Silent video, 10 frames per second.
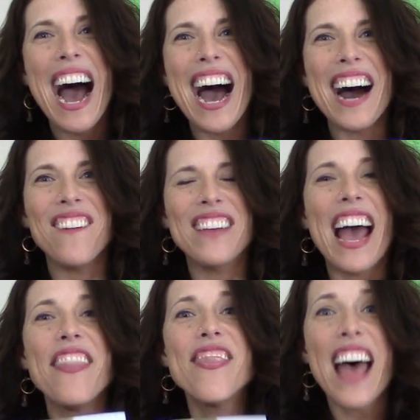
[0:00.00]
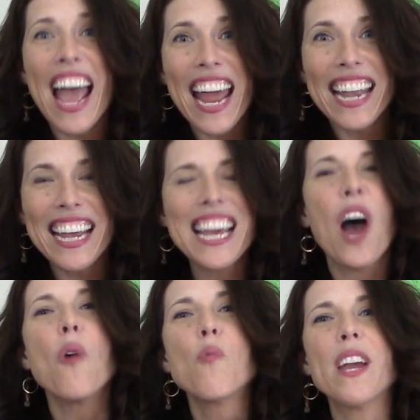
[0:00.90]
And then
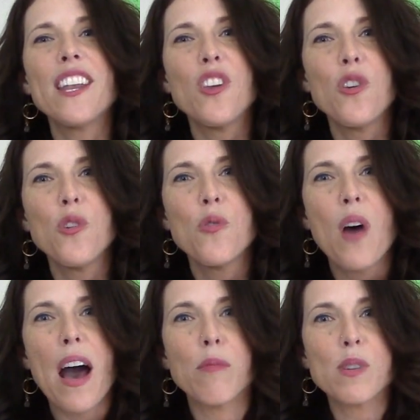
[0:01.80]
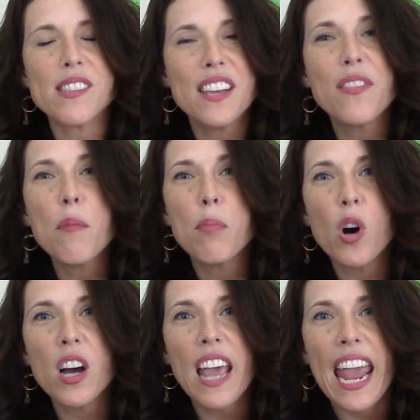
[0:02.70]
when you receive the
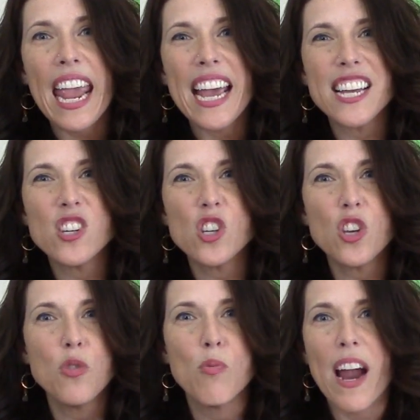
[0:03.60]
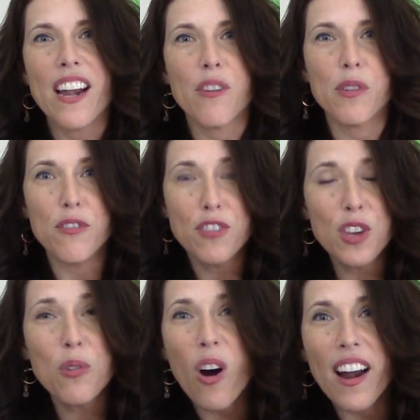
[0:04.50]
book and you write a
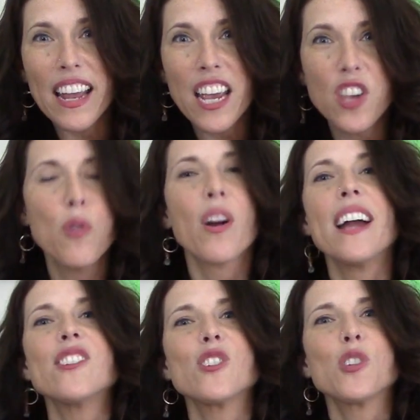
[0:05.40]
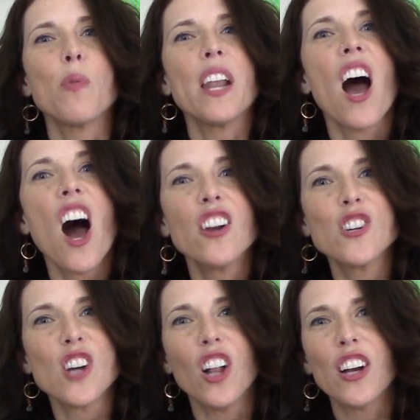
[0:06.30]
review on it, you are entered to win a
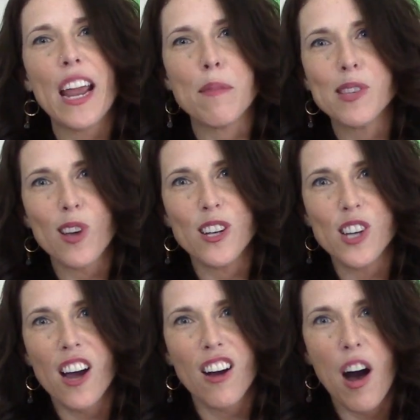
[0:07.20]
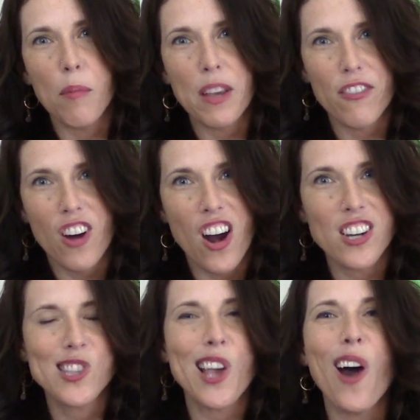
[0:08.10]
$100 Amazon.com gift
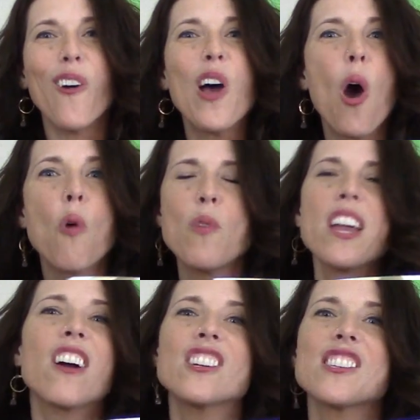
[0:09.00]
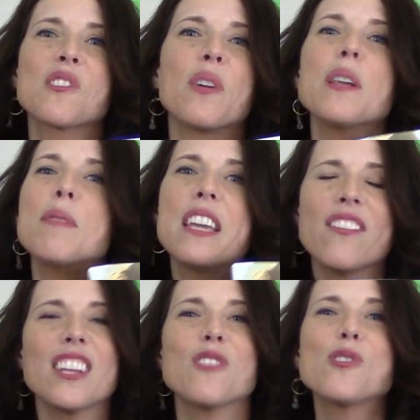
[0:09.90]
card. So we are just going to be
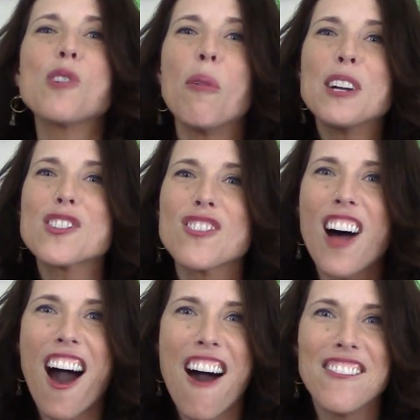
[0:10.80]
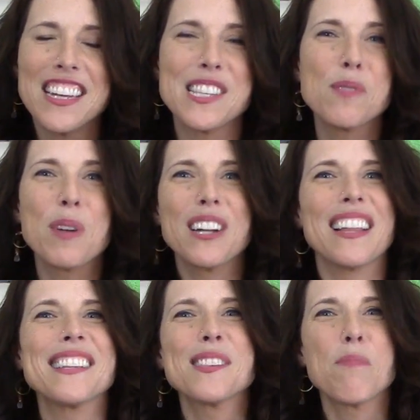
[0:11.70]
giving you so much love and
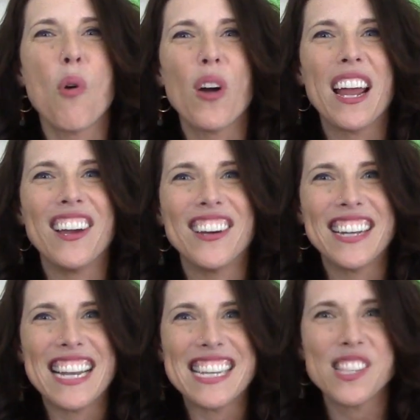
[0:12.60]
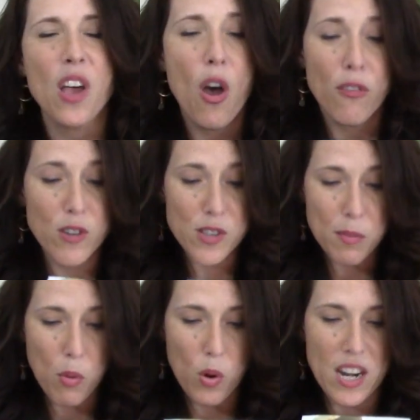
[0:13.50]
spirit-led support and goodness for
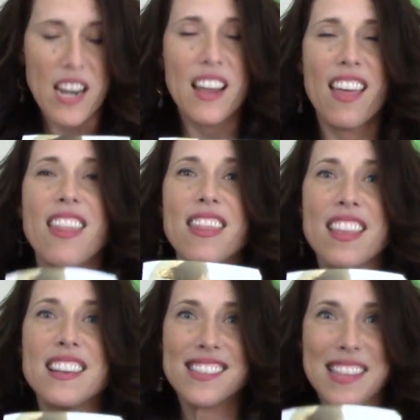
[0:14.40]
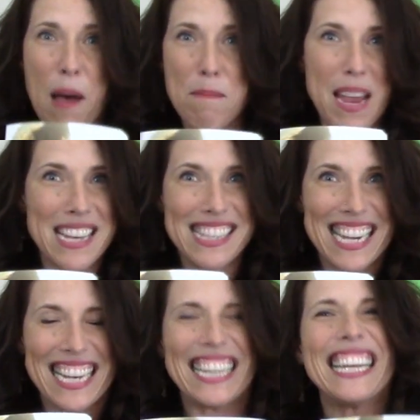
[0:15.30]
supporting this
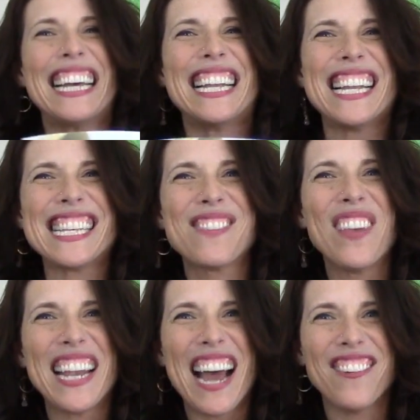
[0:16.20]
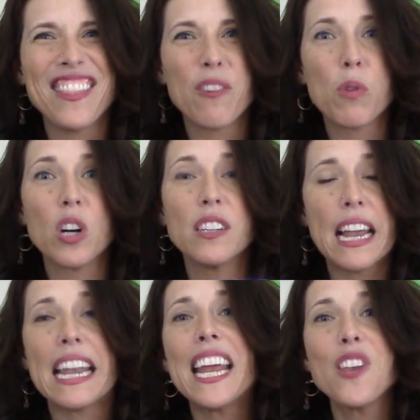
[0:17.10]
amazingness being out in the world
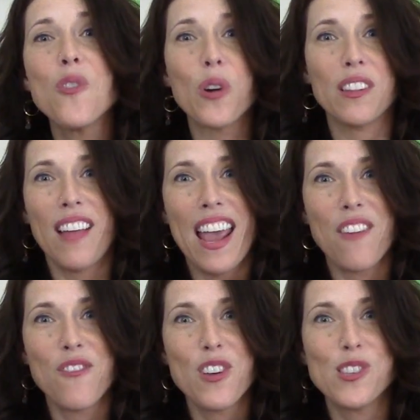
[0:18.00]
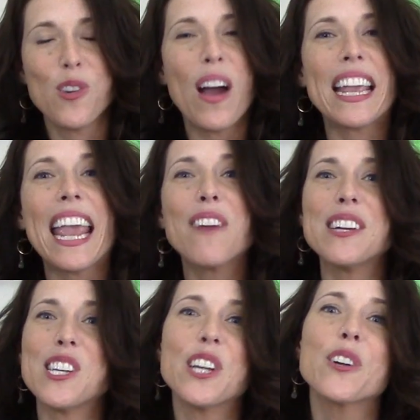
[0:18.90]
and in your life. So I can't
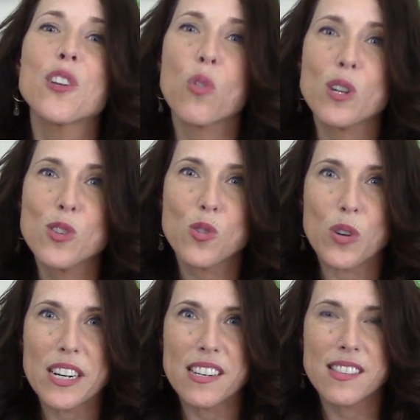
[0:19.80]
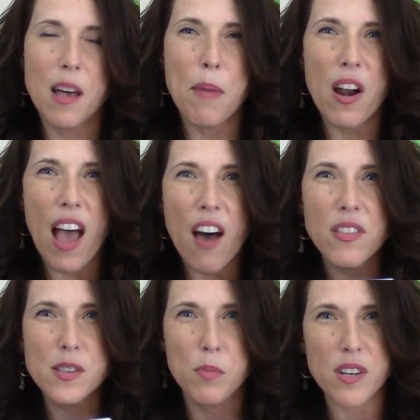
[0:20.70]
wait to hear your stories about how
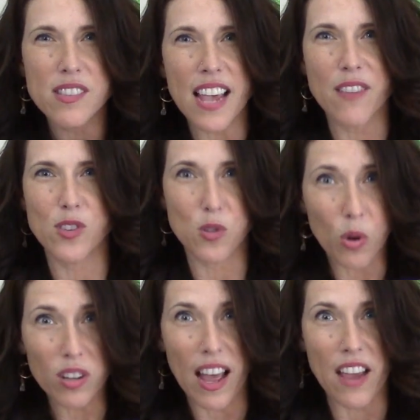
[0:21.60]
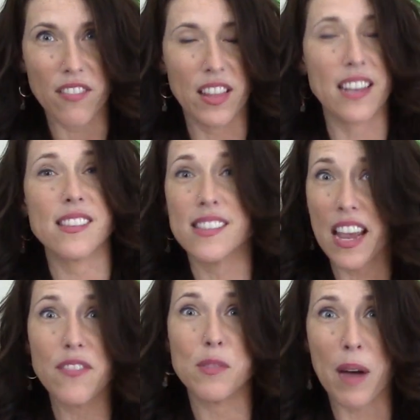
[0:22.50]
this book saves your life like it
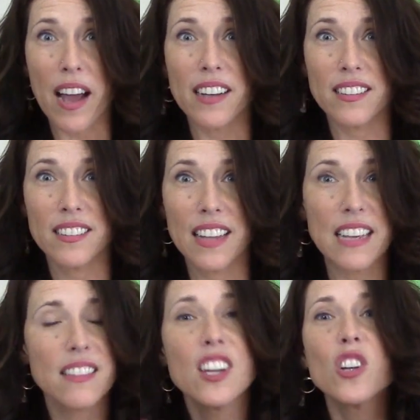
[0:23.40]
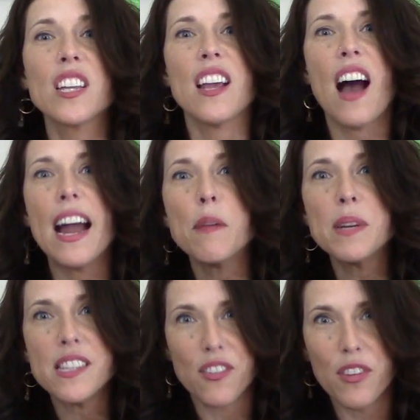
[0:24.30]
saved mine. Like literally, I am a
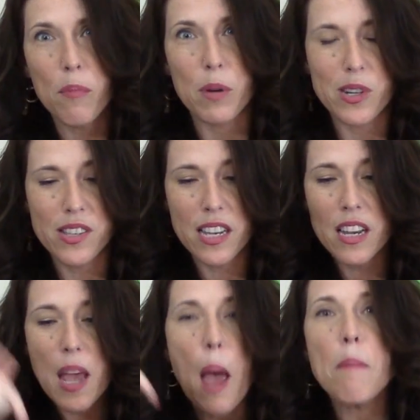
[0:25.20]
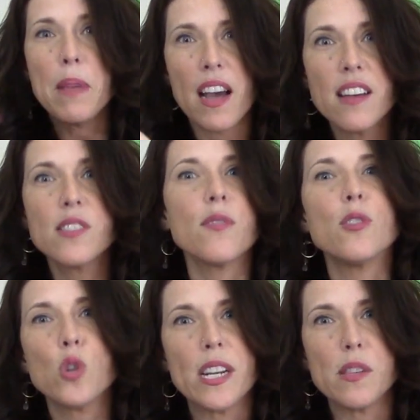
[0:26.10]
different person because of the
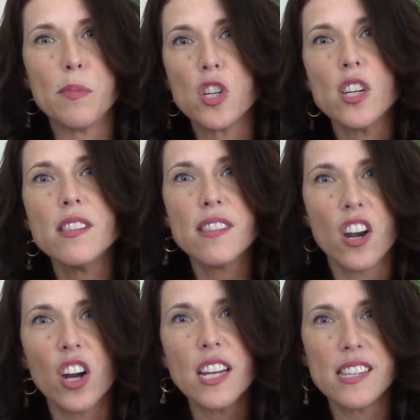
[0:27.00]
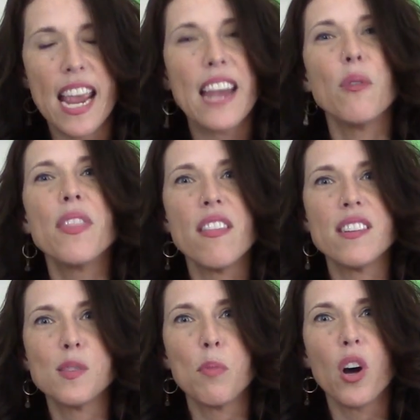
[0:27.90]
transmissions that are contained within
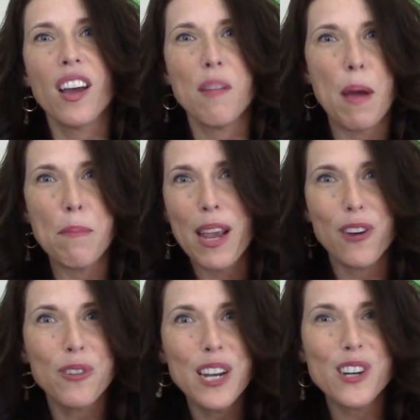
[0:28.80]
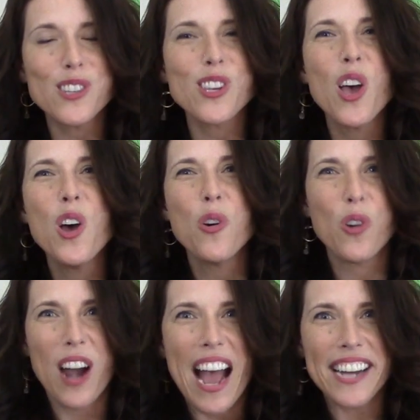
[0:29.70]
this book. And my beta readers who
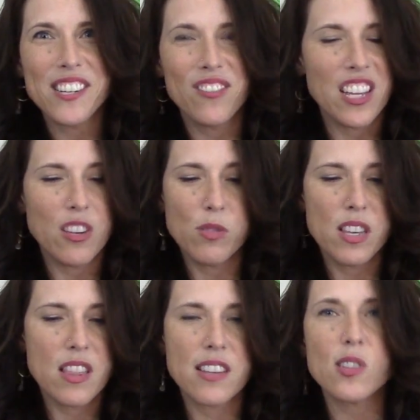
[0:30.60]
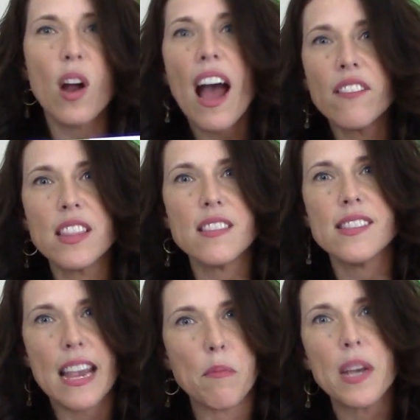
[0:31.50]
are actively using this are having the
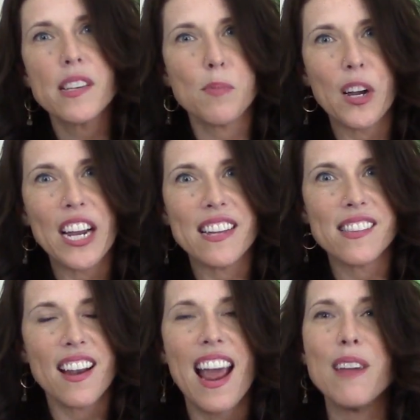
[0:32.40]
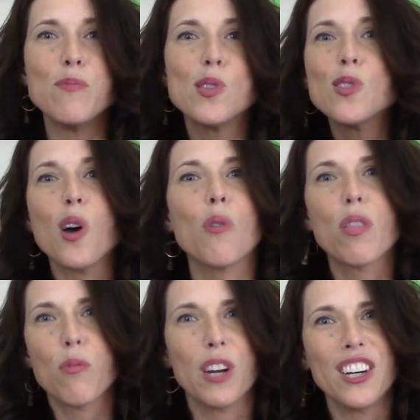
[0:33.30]
same experience. And I am so
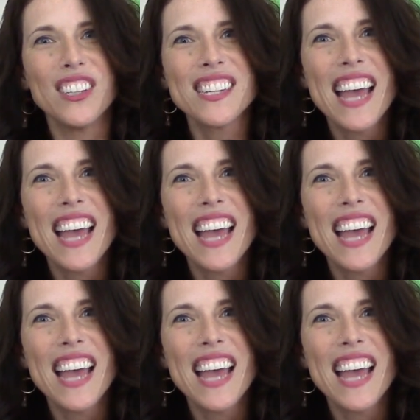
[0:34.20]
thrilled